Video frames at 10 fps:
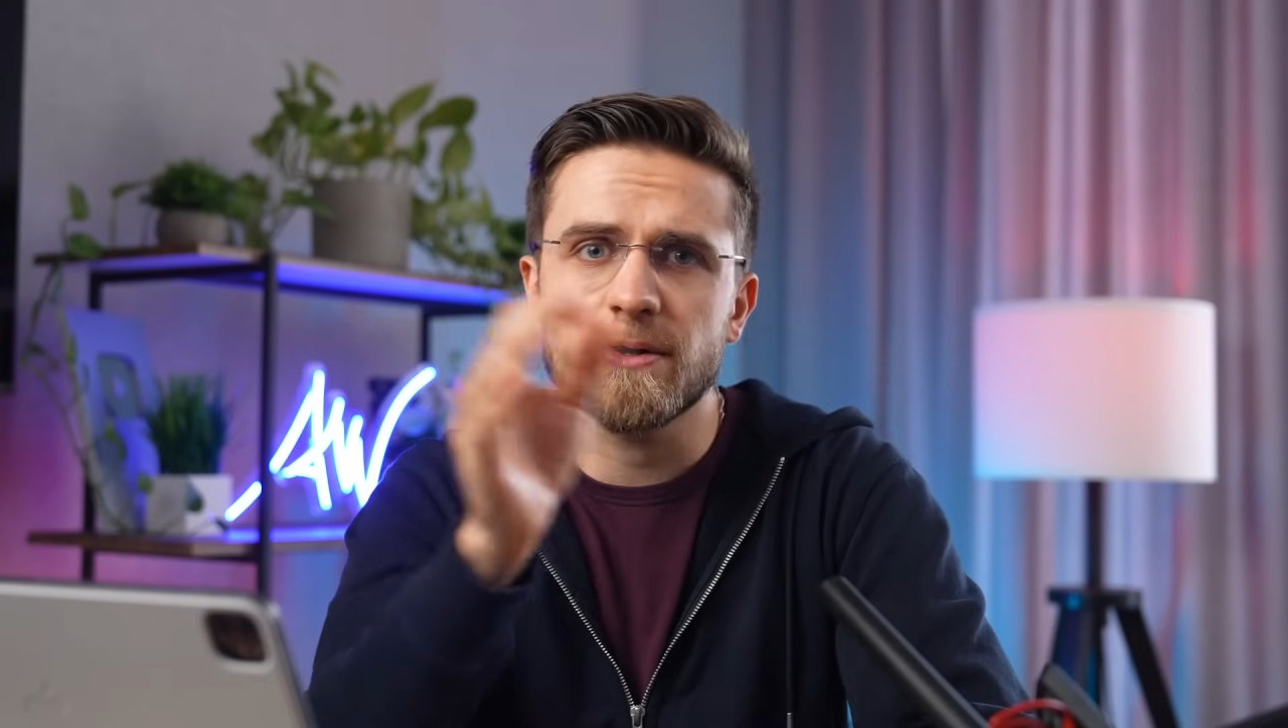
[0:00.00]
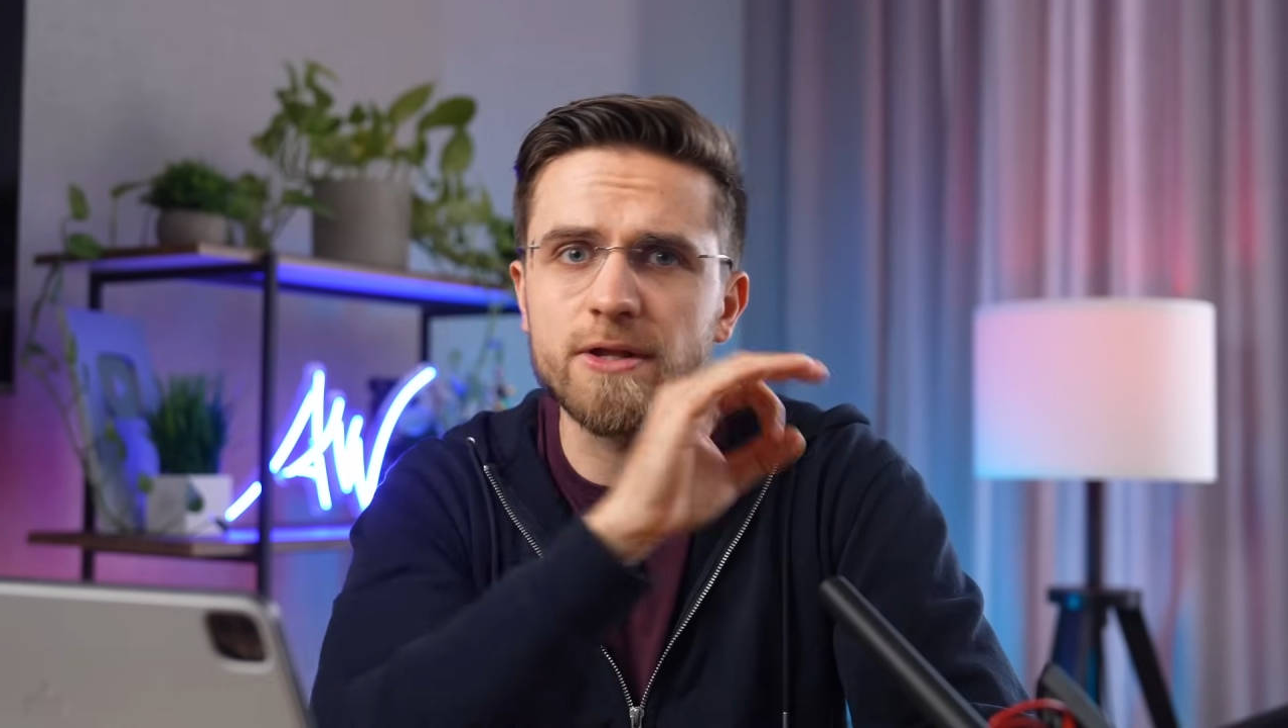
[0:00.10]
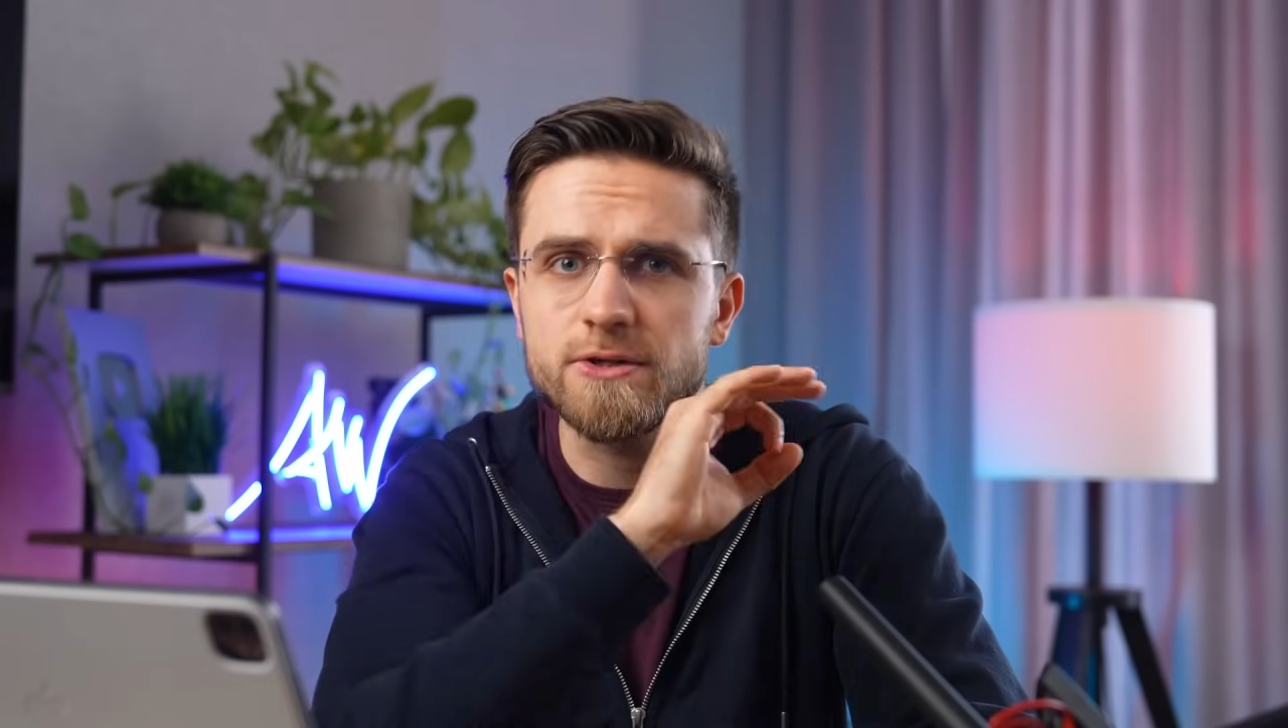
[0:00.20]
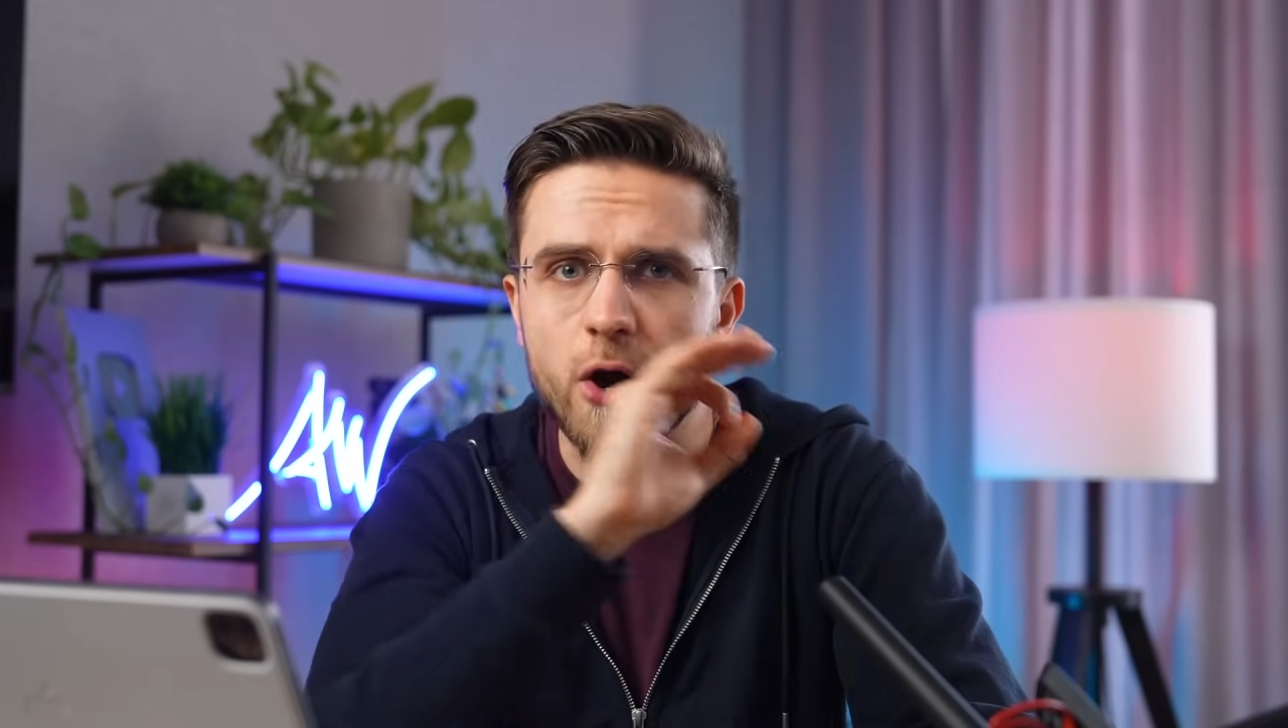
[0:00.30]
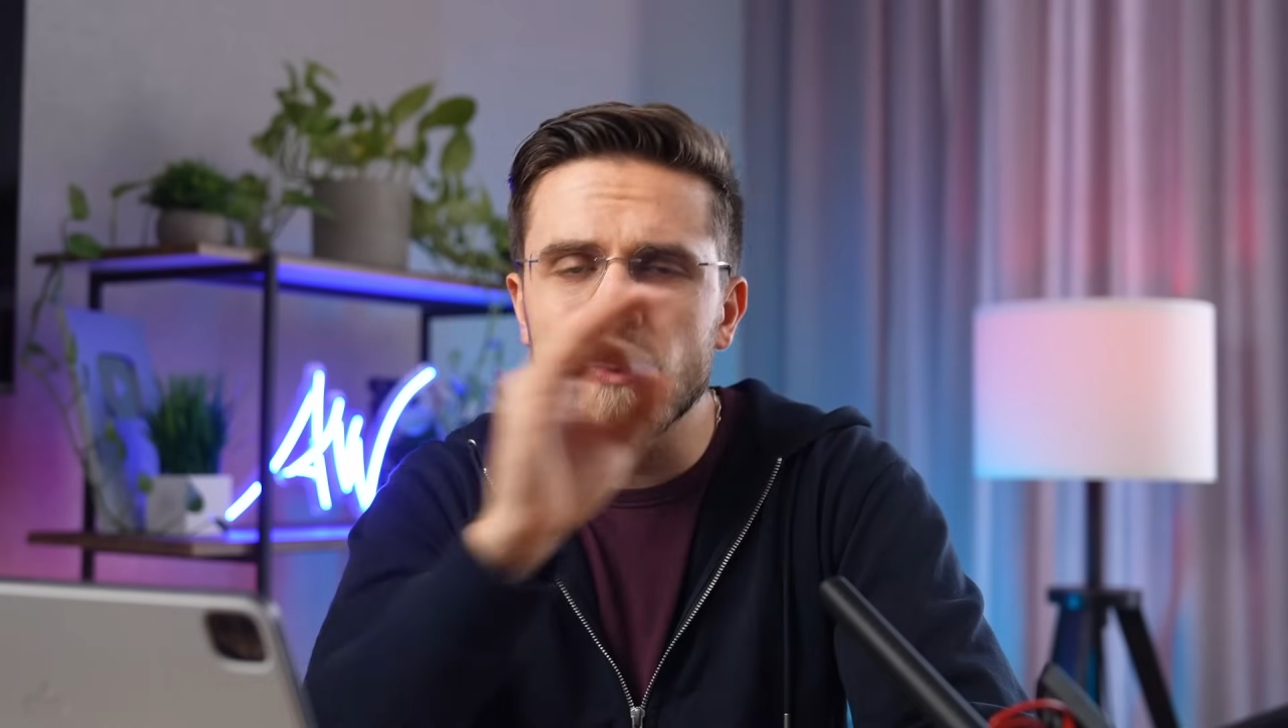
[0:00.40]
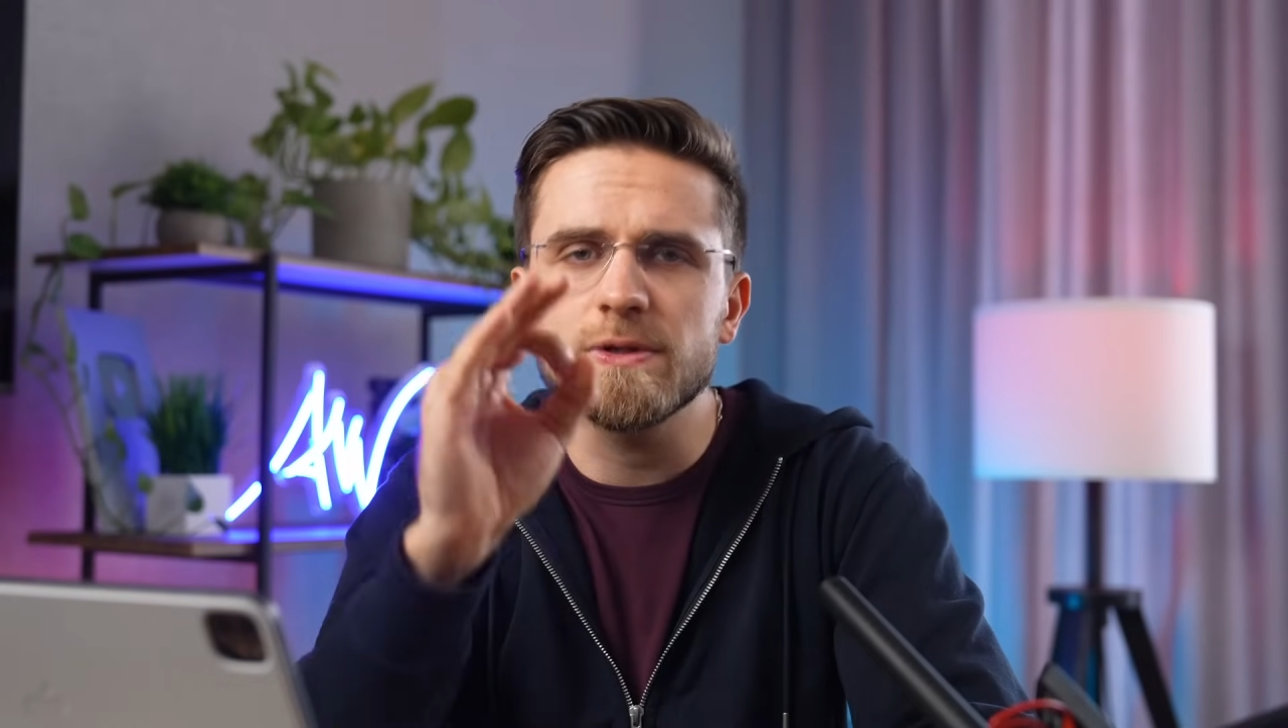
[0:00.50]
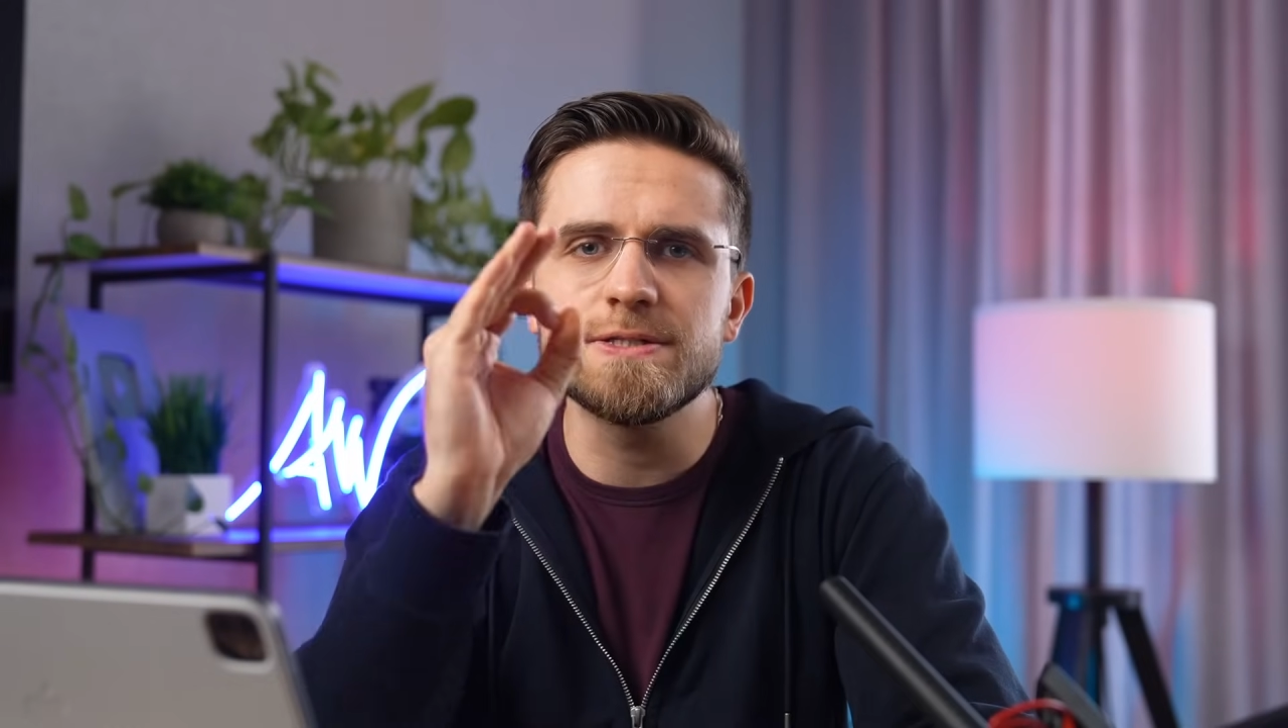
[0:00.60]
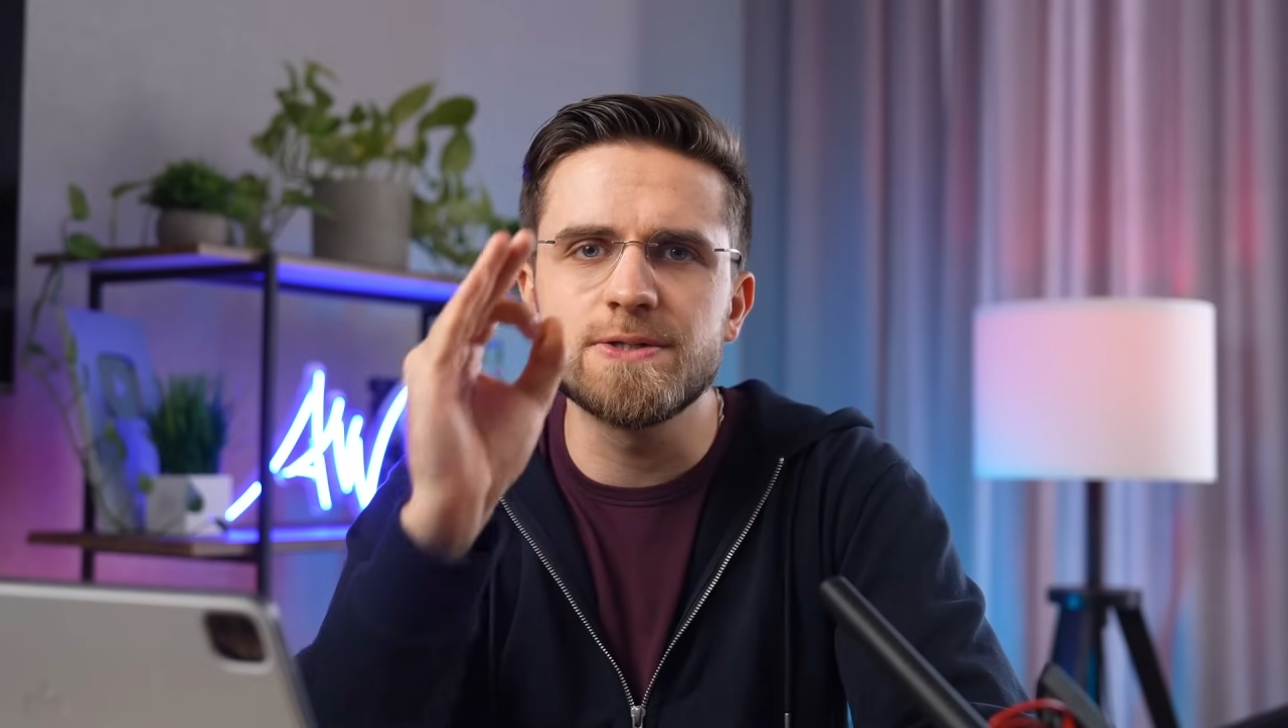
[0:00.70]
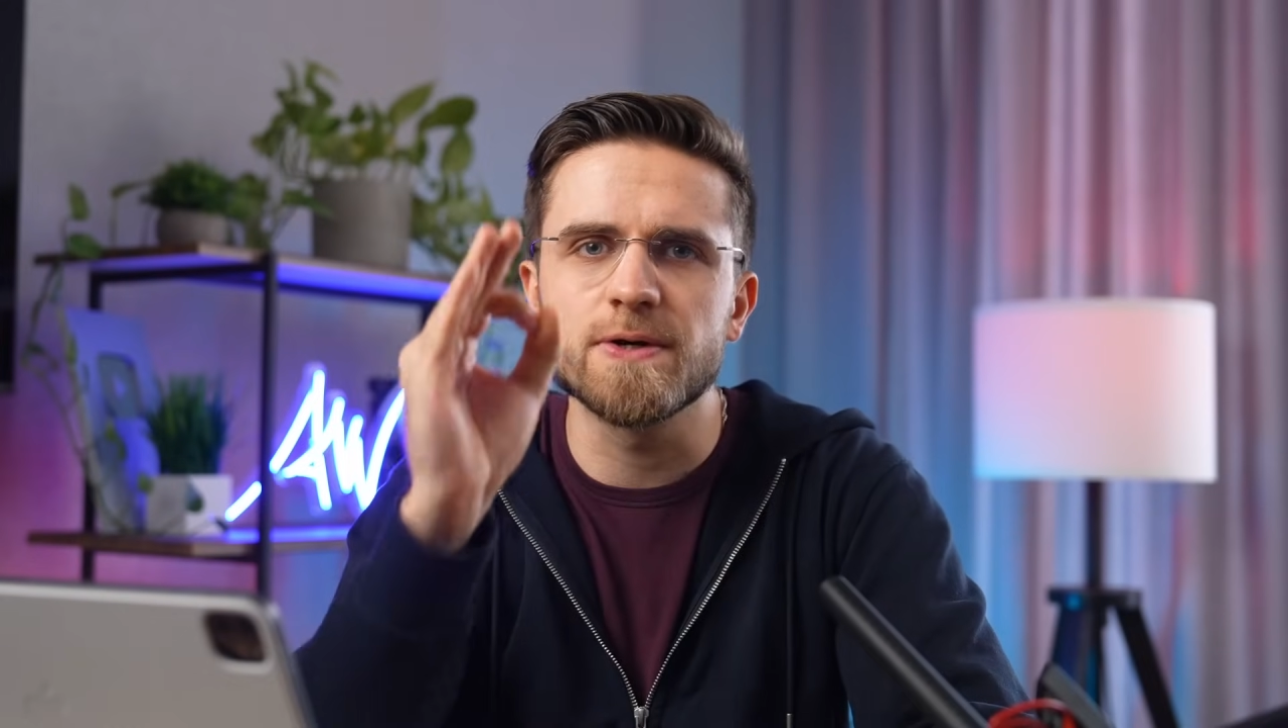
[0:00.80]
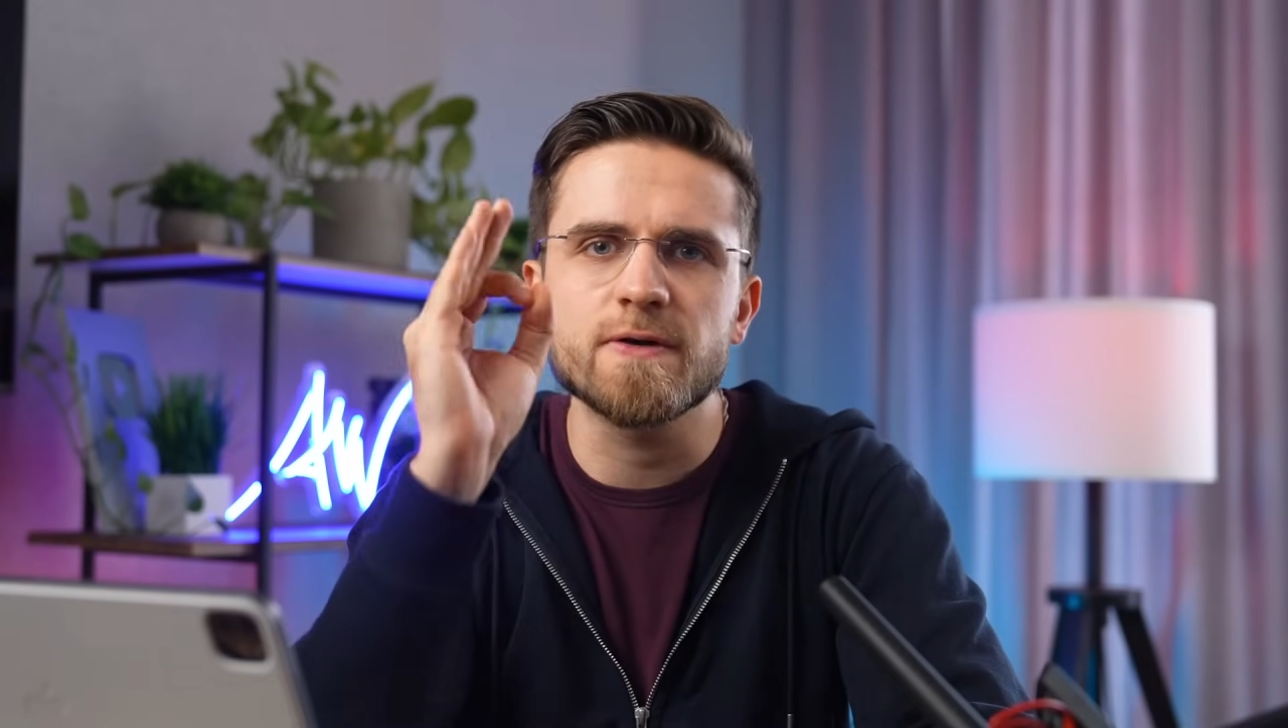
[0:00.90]
and it only
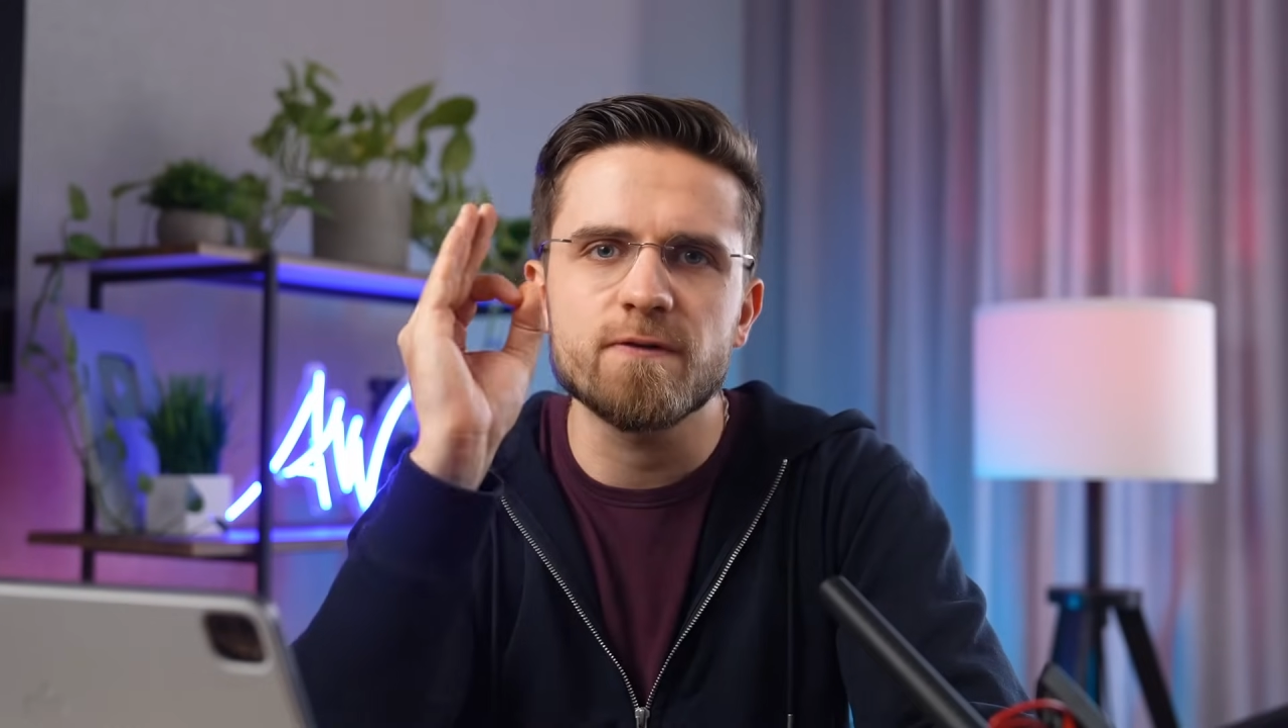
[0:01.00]
took